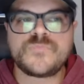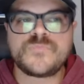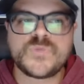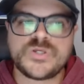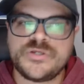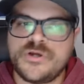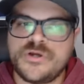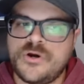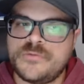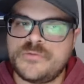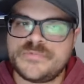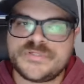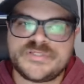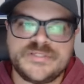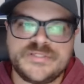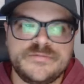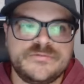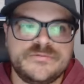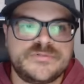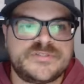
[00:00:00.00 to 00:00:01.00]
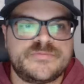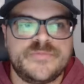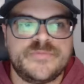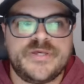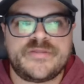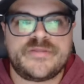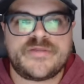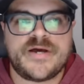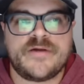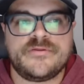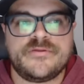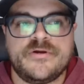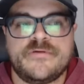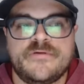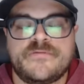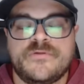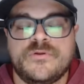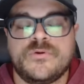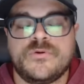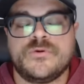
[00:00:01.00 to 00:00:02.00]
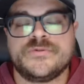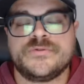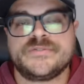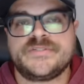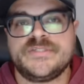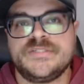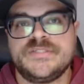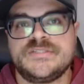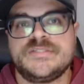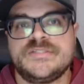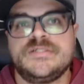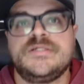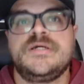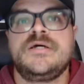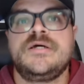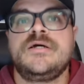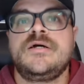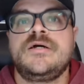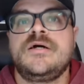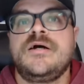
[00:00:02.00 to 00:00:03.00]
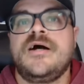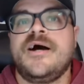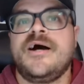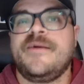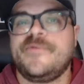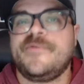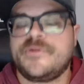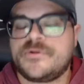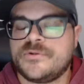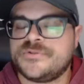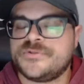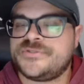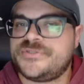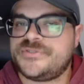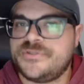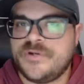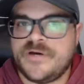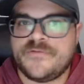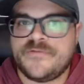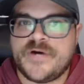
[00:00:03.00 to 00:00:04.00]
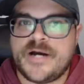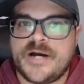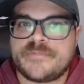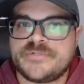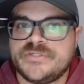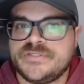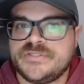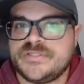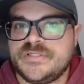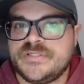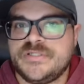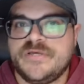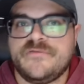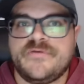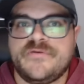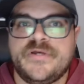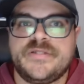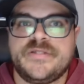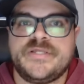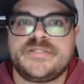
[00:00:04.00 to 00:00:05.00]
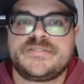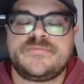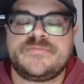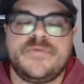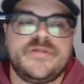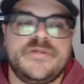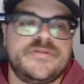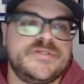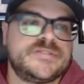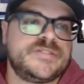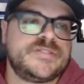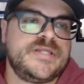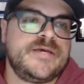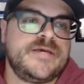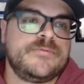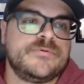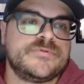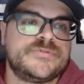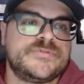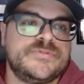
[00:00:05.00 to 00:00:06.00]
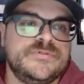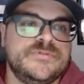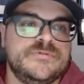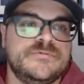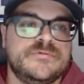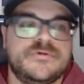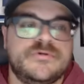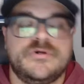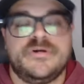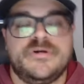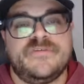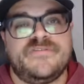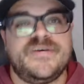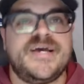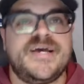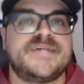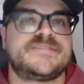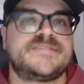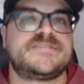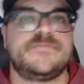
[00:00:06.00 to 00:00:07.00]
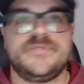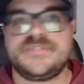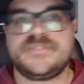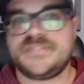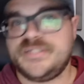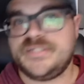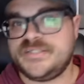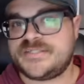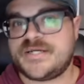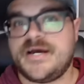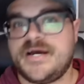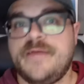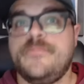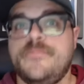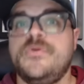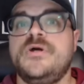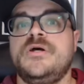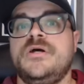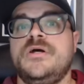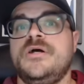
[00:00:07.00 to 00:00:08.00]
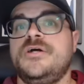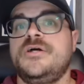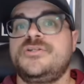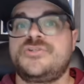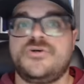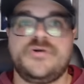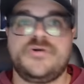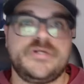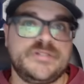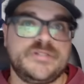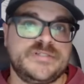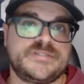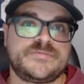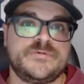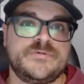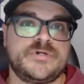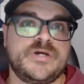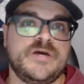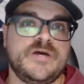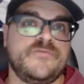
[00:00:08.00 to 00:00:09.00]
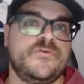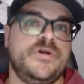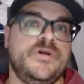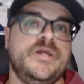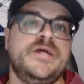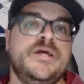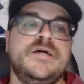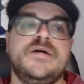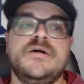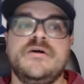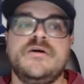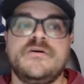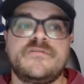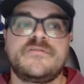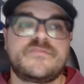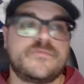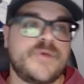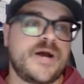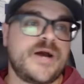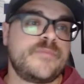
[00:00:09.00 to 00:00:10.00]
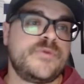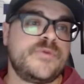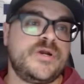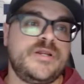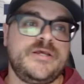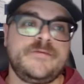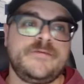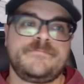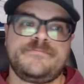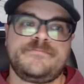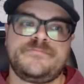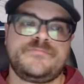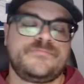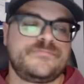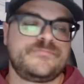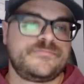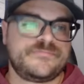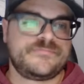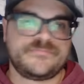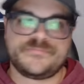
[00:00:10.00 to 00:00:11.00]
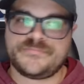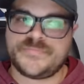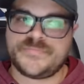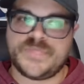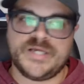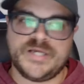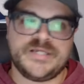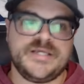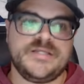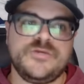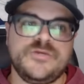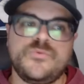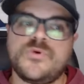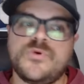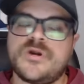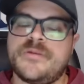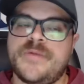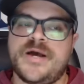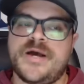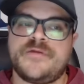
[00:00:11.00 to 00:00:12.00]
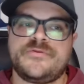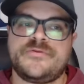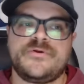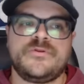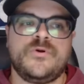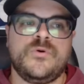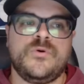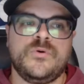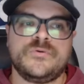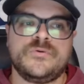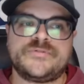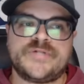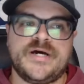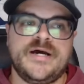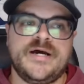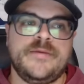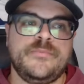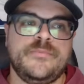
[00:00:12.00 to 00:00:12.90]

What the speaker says: you hope to see Smith out there for the whole season. But the Colts do have options in the event that Smith isn't able to, or if he has to miss any time during this recovery. For my money, again, you want him out there the whole time,